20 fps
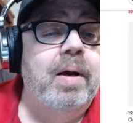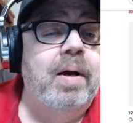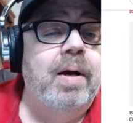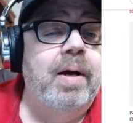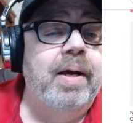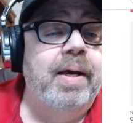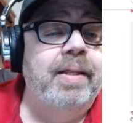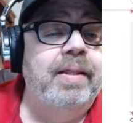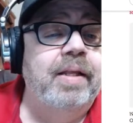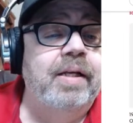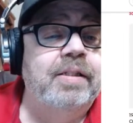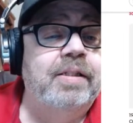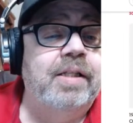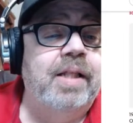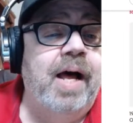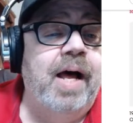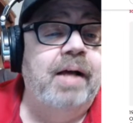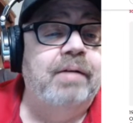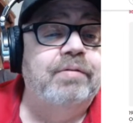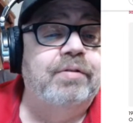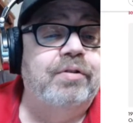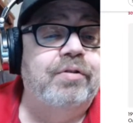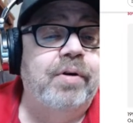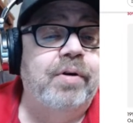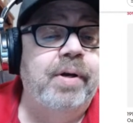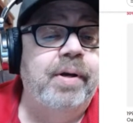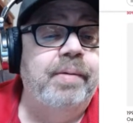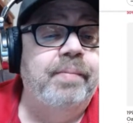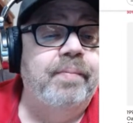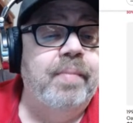in this live
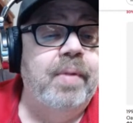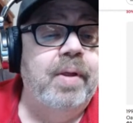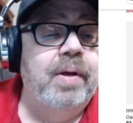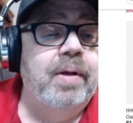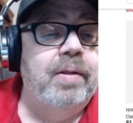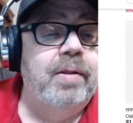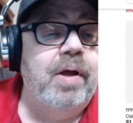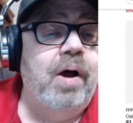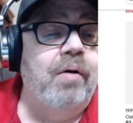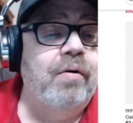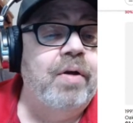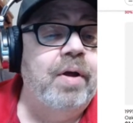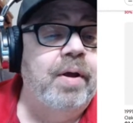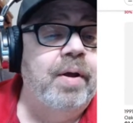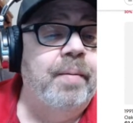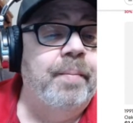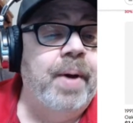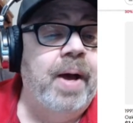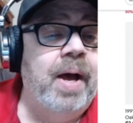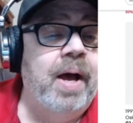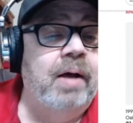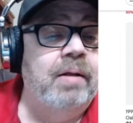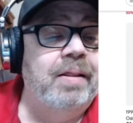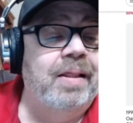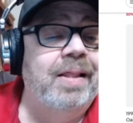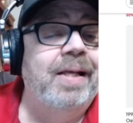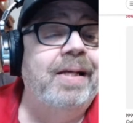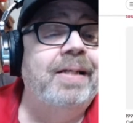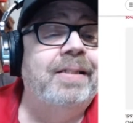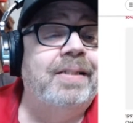stream, talking about
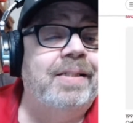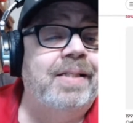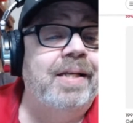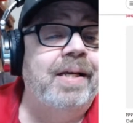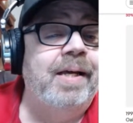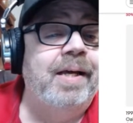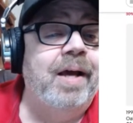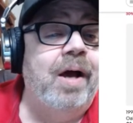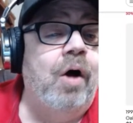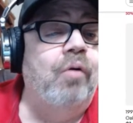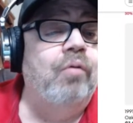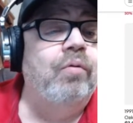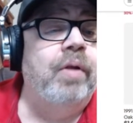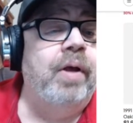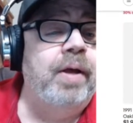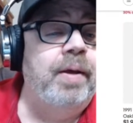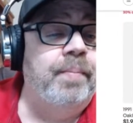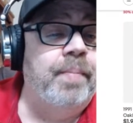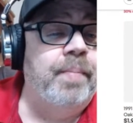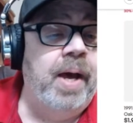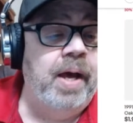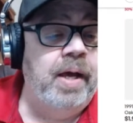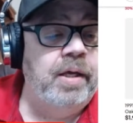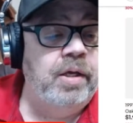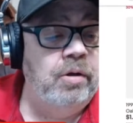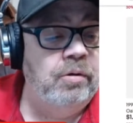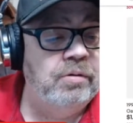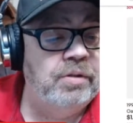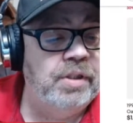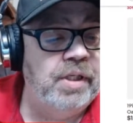listing on eBay
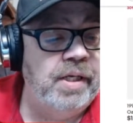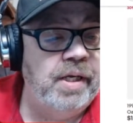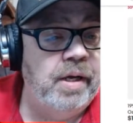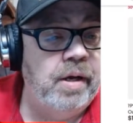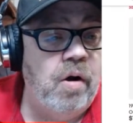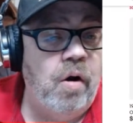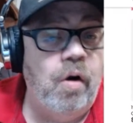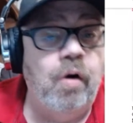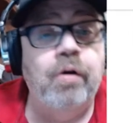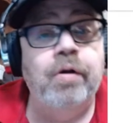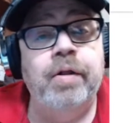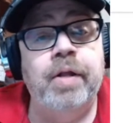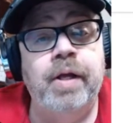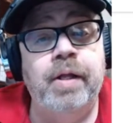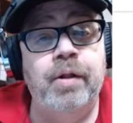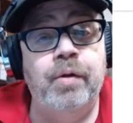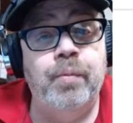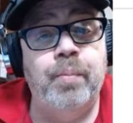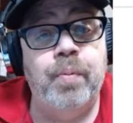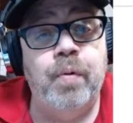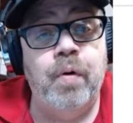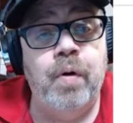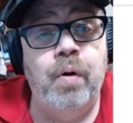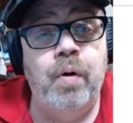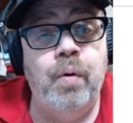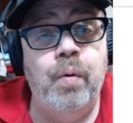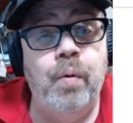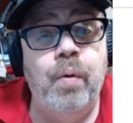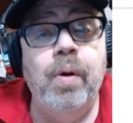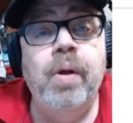using Car Dealer
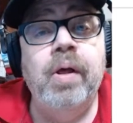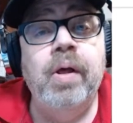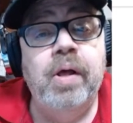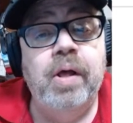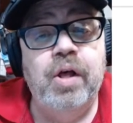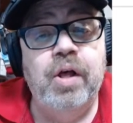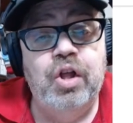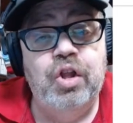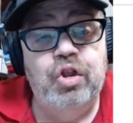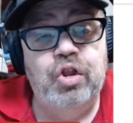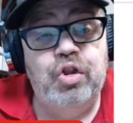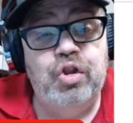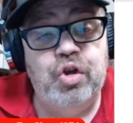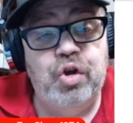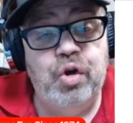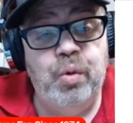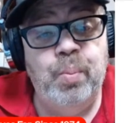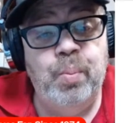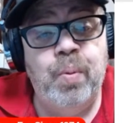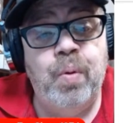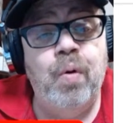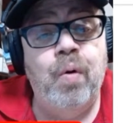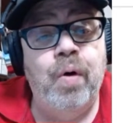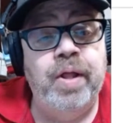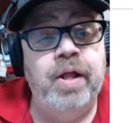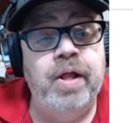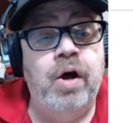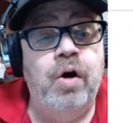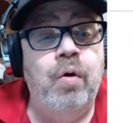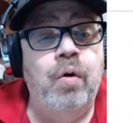Pro
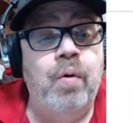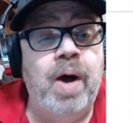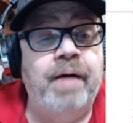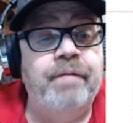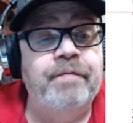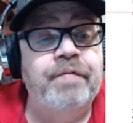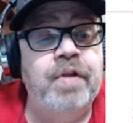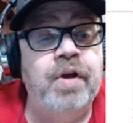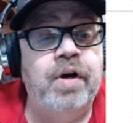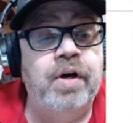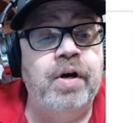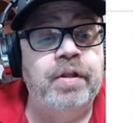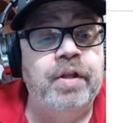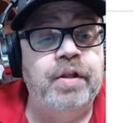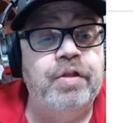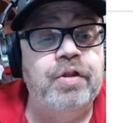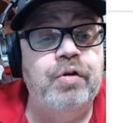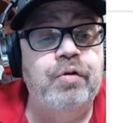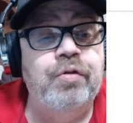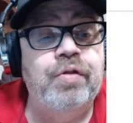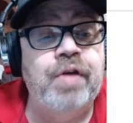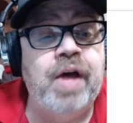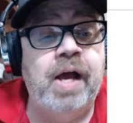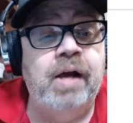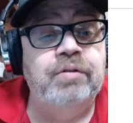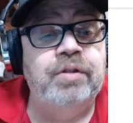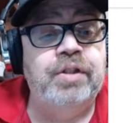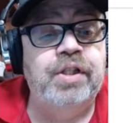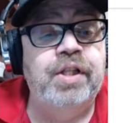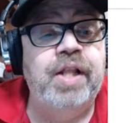2.0. I've done the
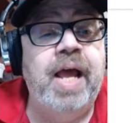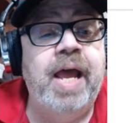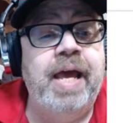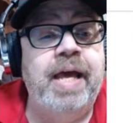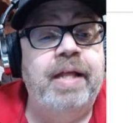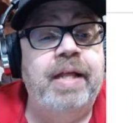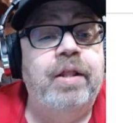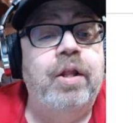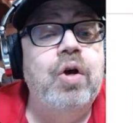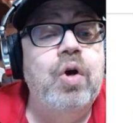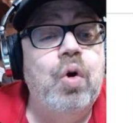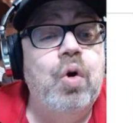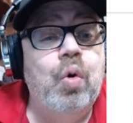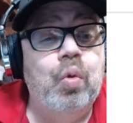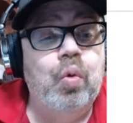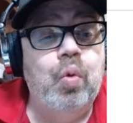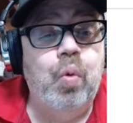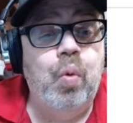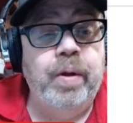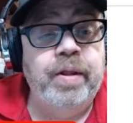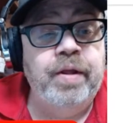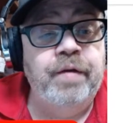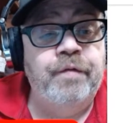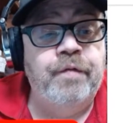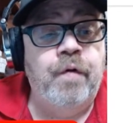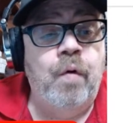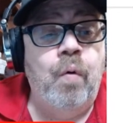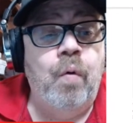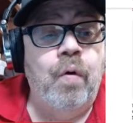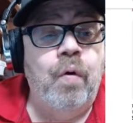
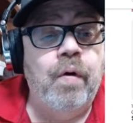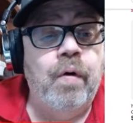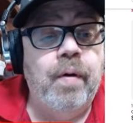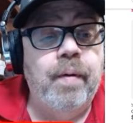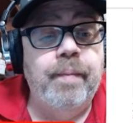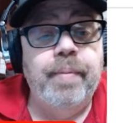2024